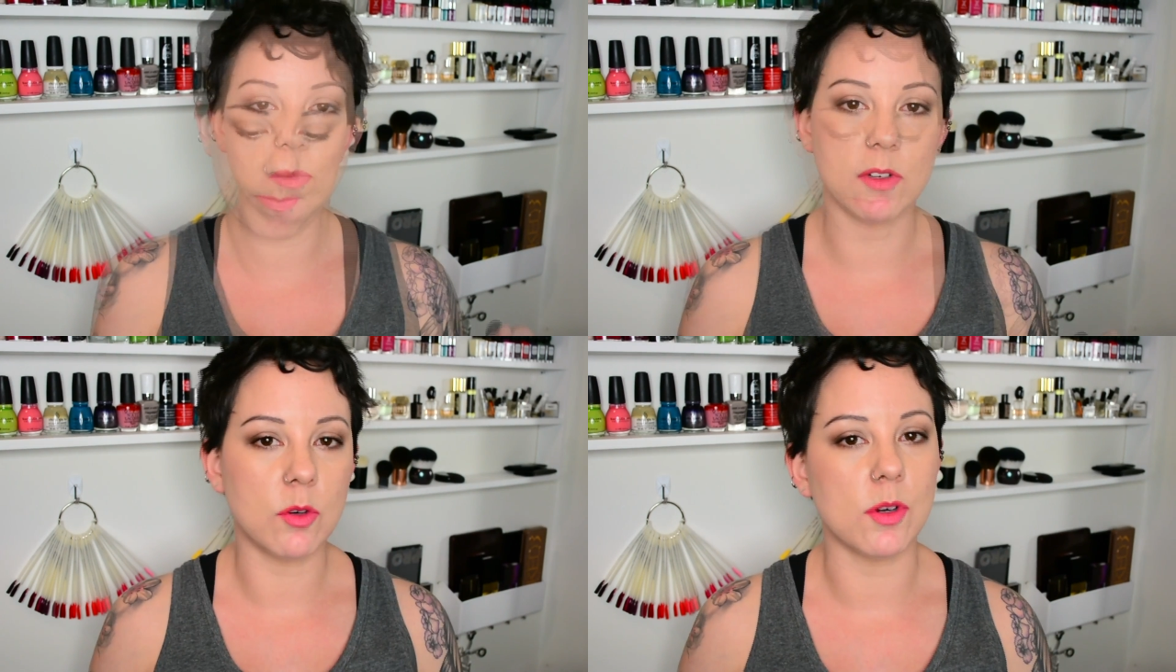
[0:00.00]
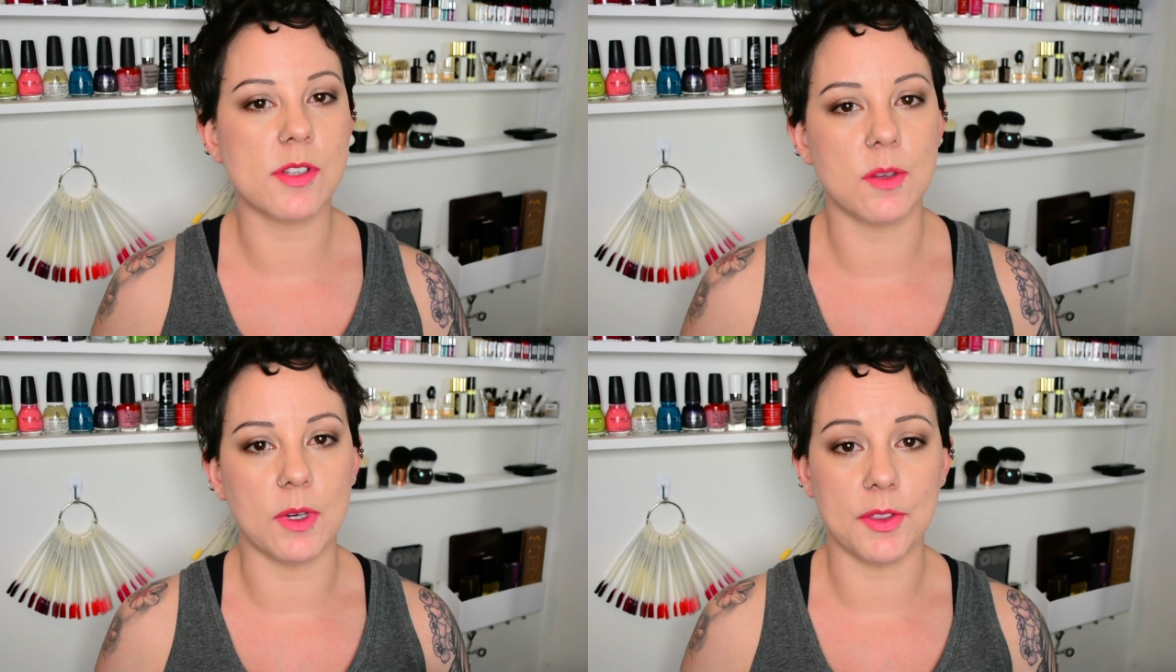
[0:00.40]
But of
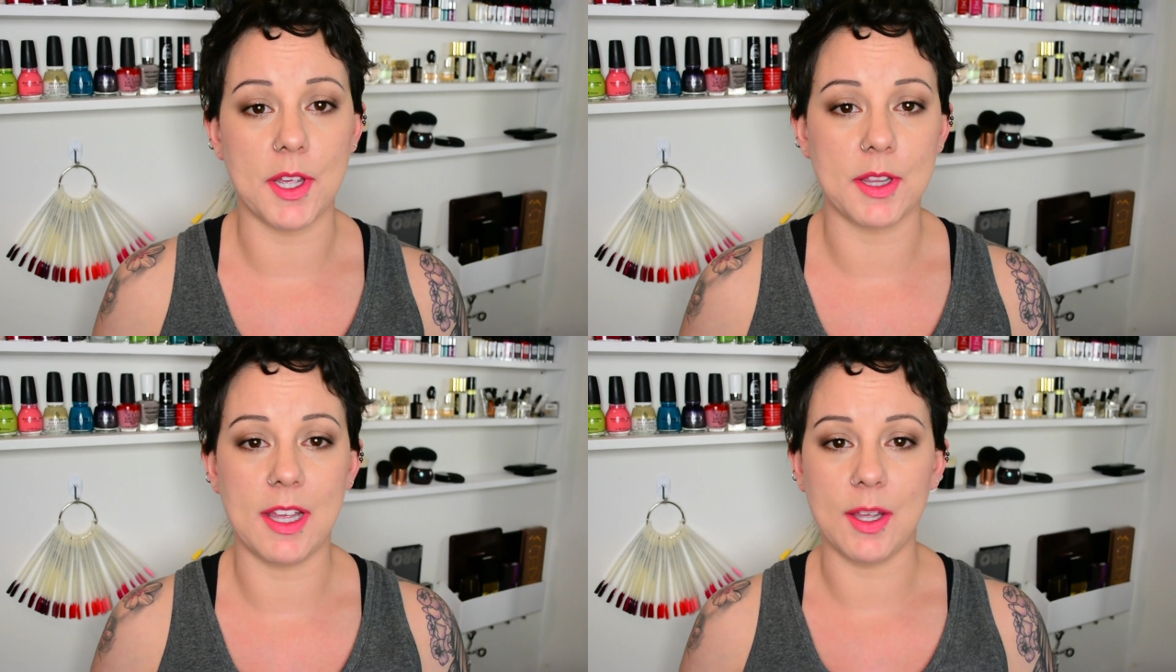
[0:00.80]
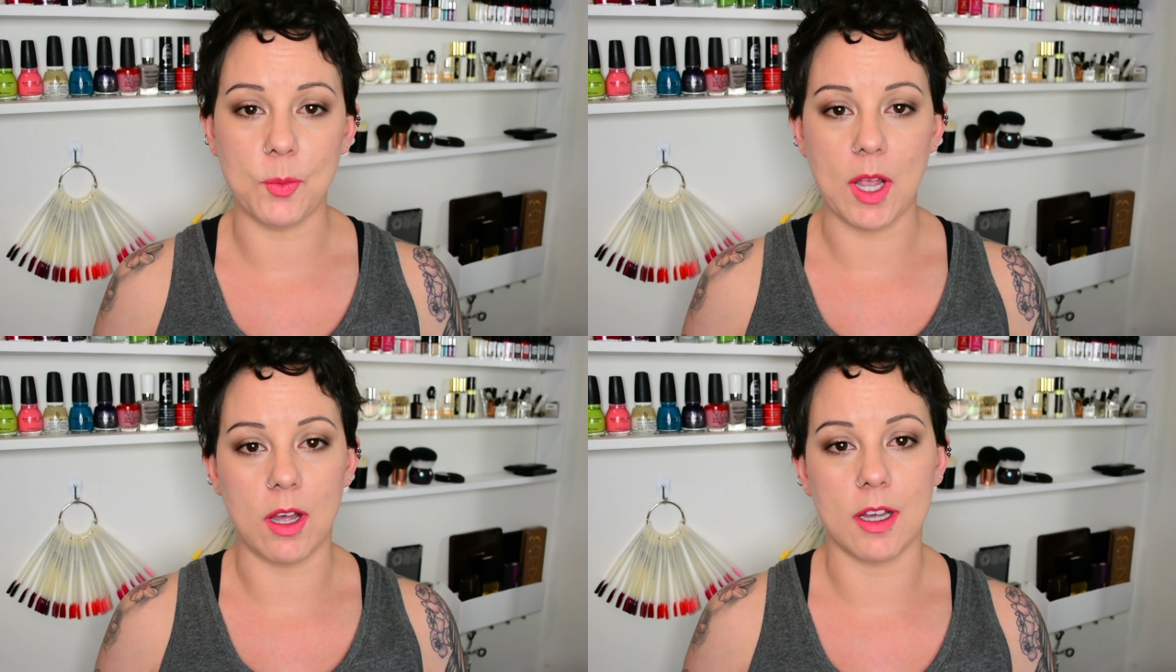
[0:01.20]
course, the real thing
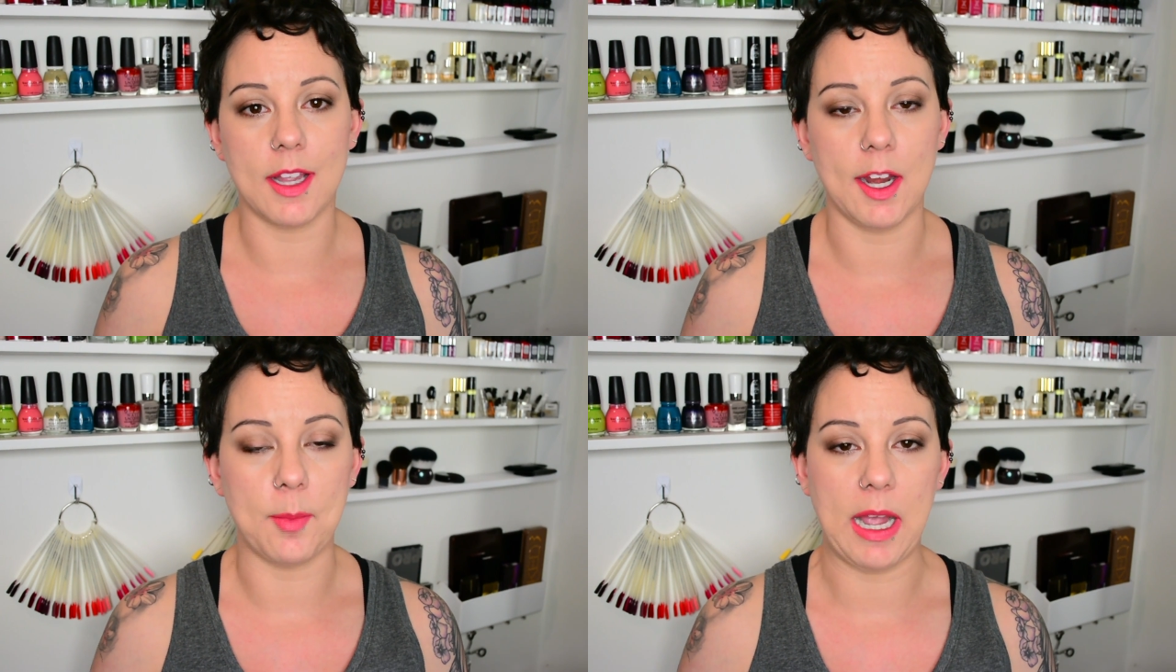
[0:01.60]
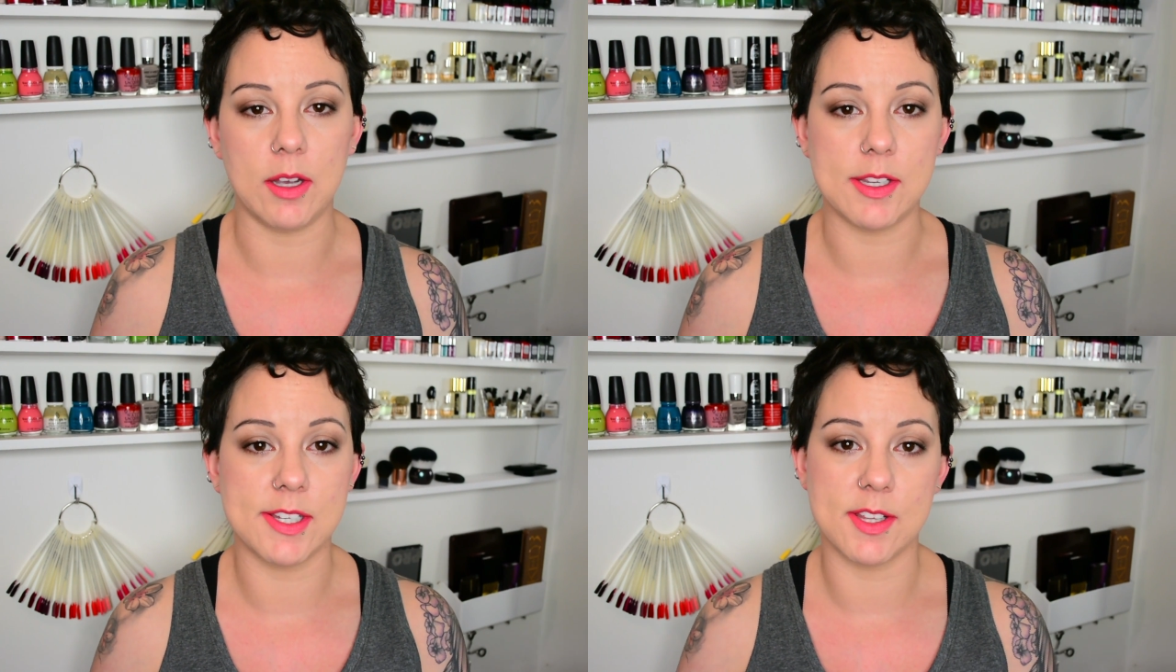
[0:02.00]
that we all care
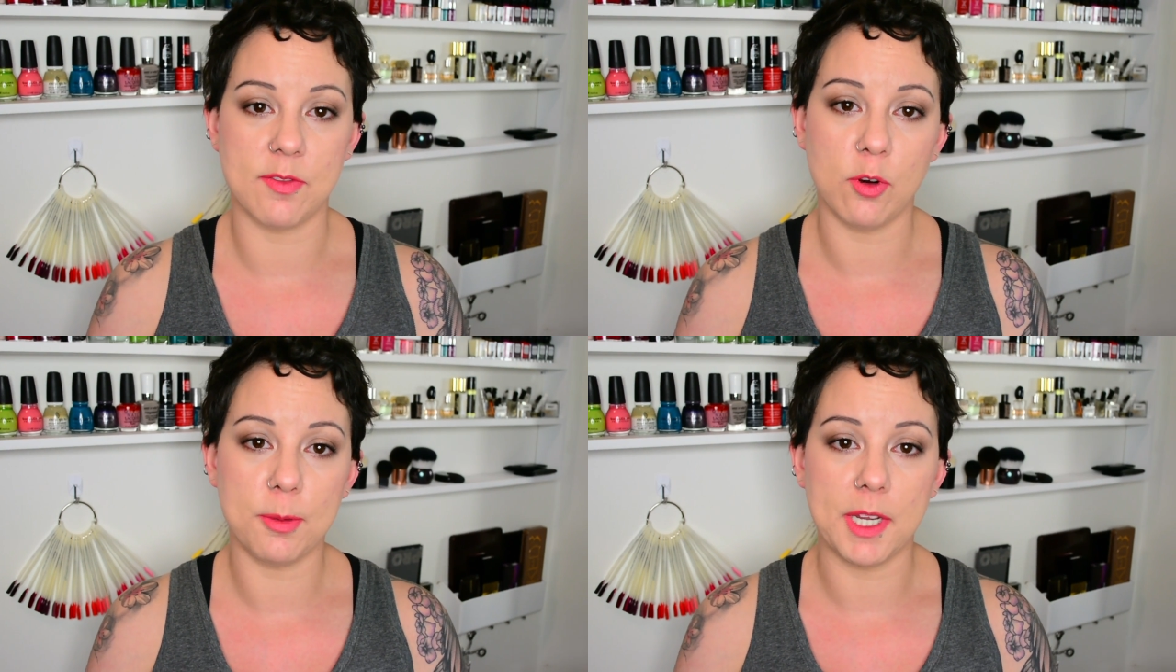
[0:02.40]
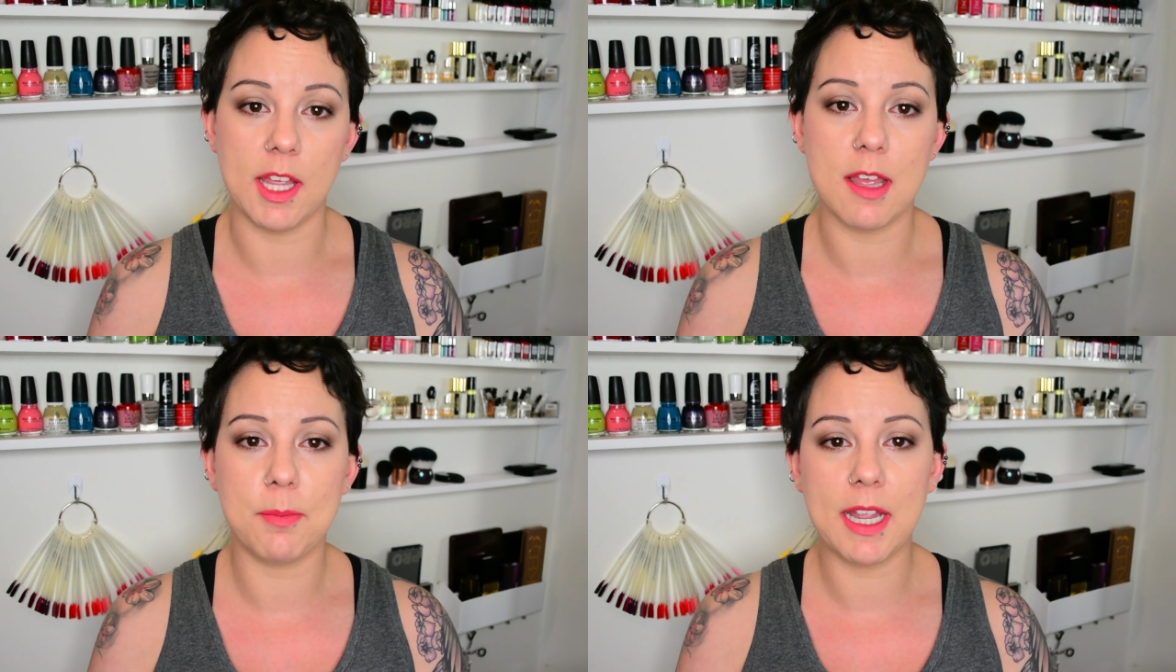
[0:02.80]
about is the
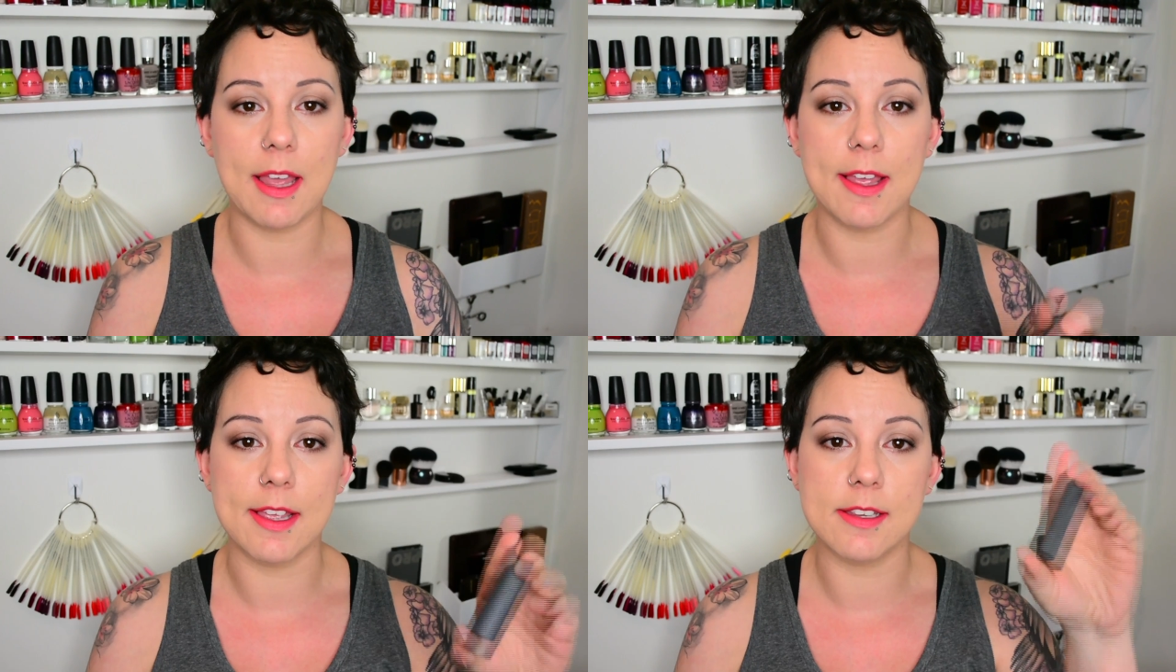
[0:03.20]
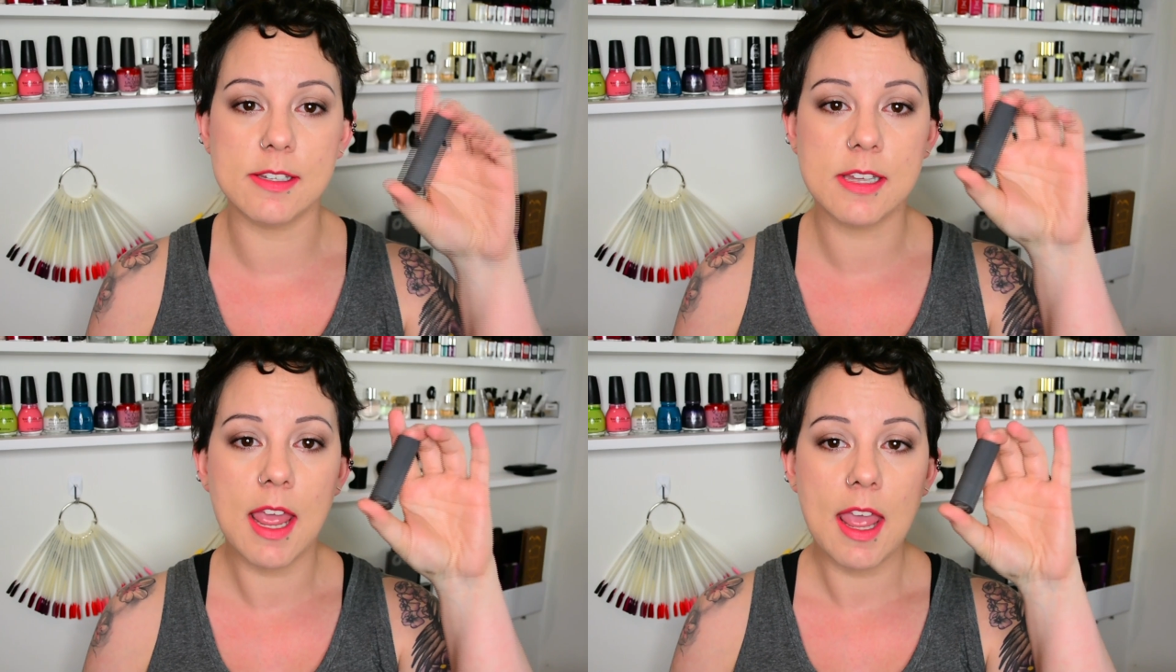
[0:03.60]
formula,
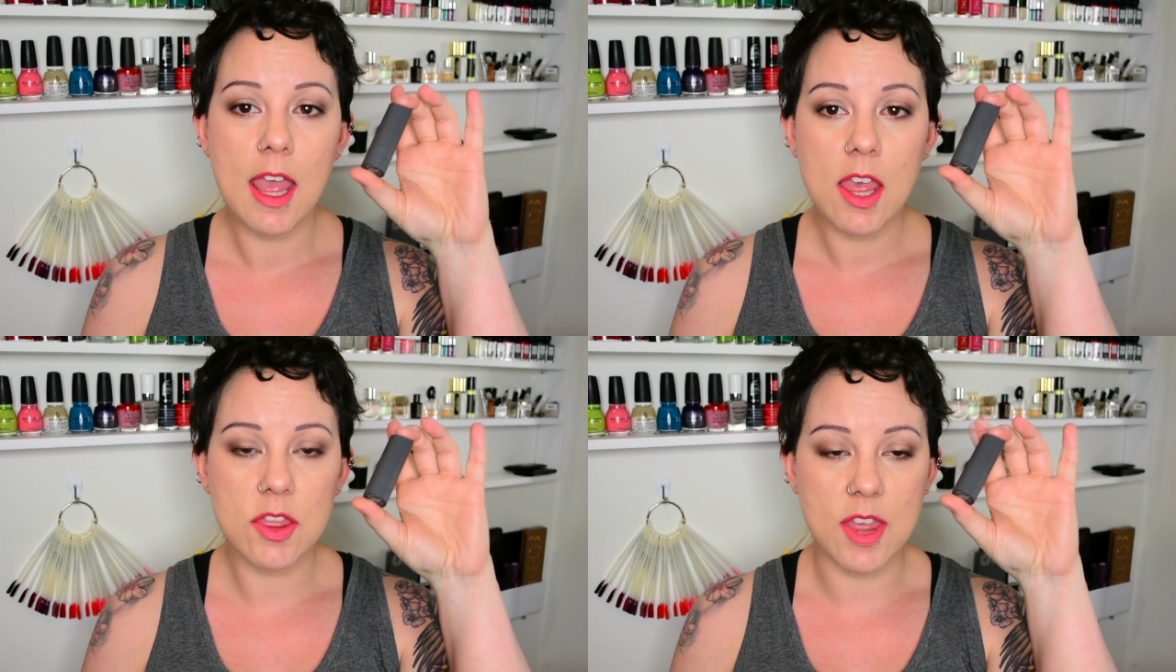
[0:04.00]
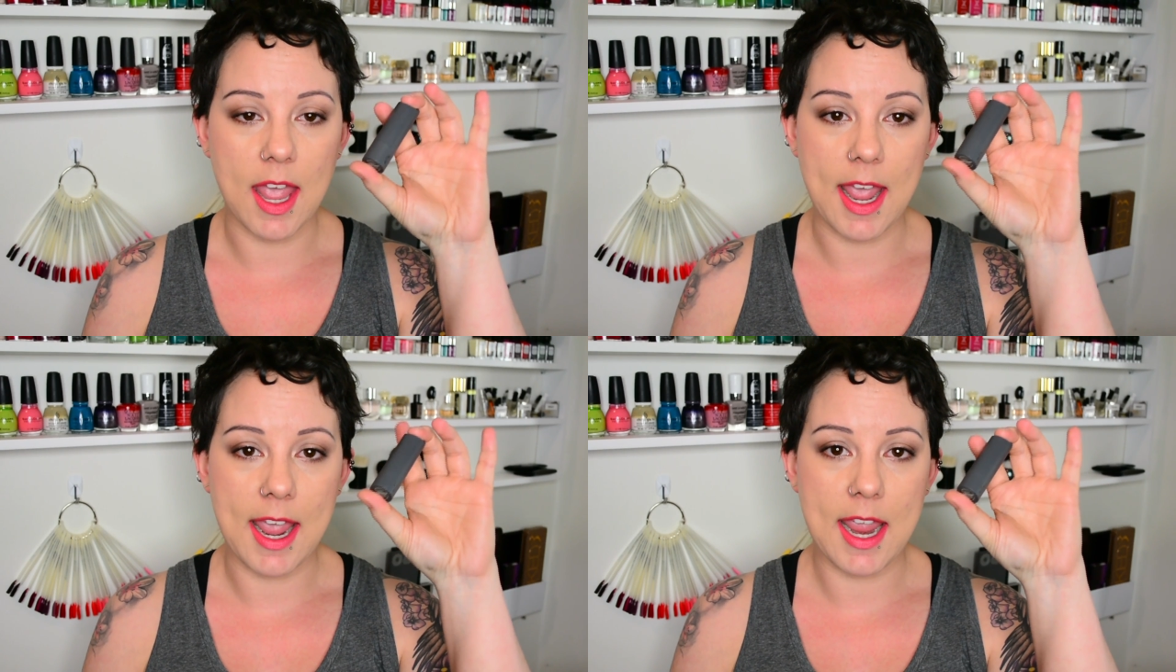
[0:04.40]
because
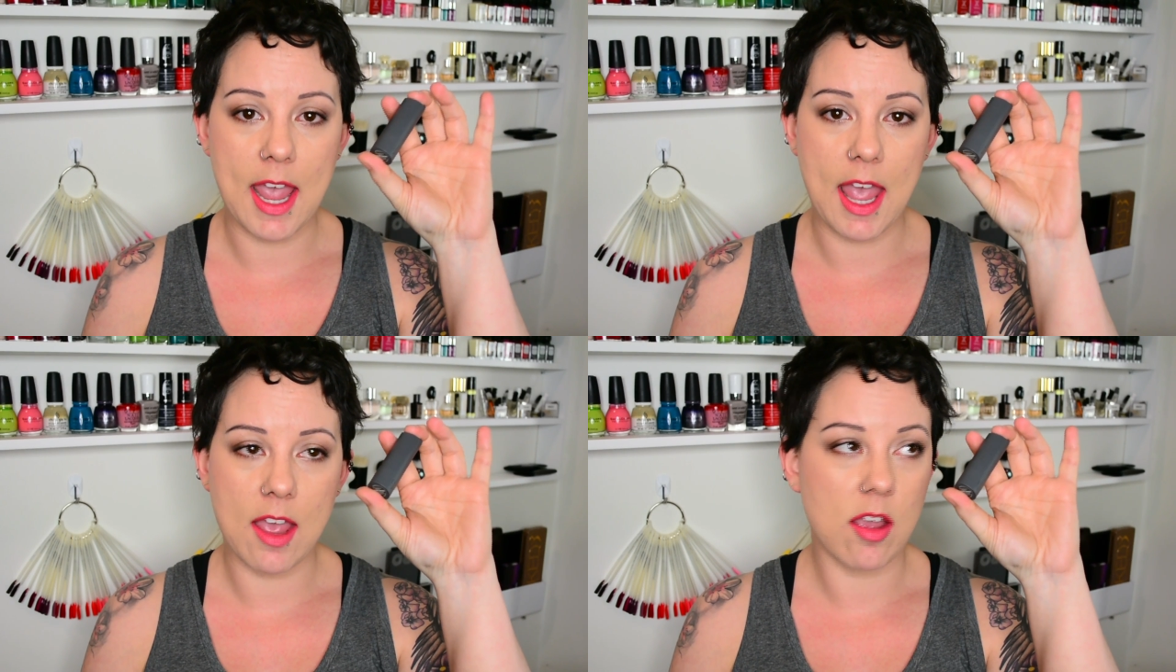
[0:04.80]
they,